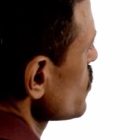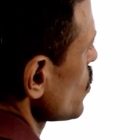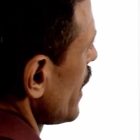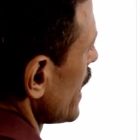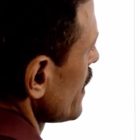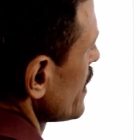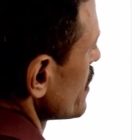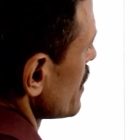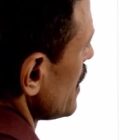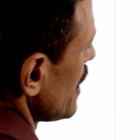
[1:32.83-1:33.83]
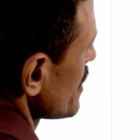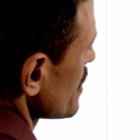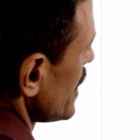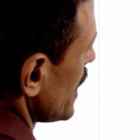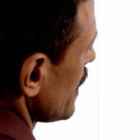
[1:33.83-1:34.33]
square is less
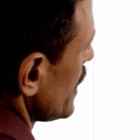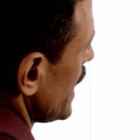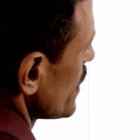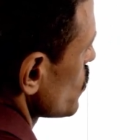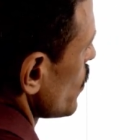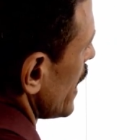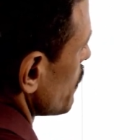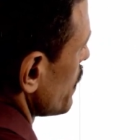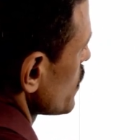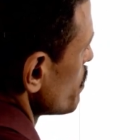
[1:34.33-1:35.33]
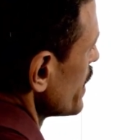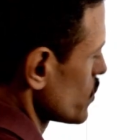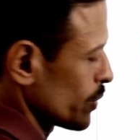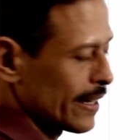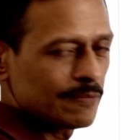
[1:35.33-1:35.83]
than A square plus B
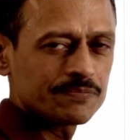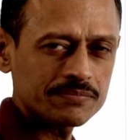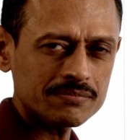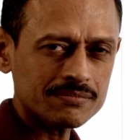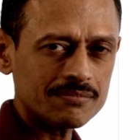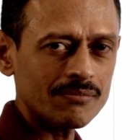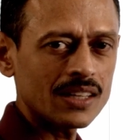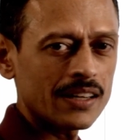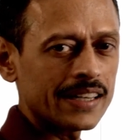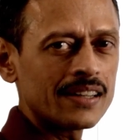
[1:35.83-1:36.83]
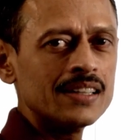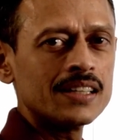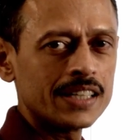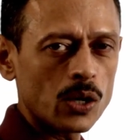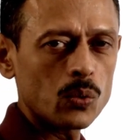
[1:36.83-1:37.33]
square.
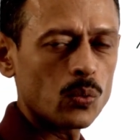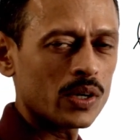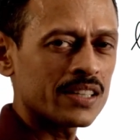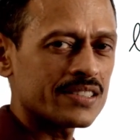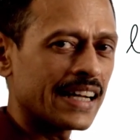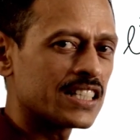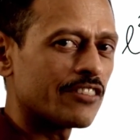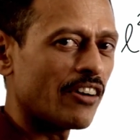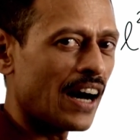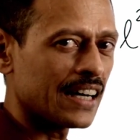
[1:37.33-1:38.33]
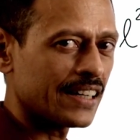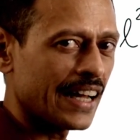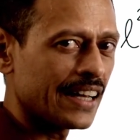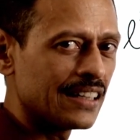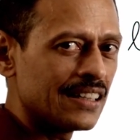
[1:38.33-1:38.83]
Now, what are the sides of our
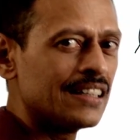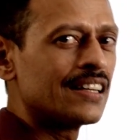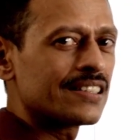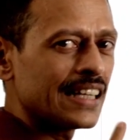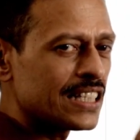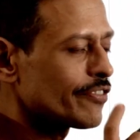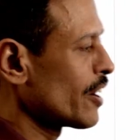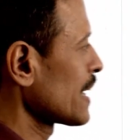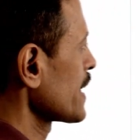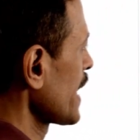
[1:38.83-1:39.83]
triangle? Sides of our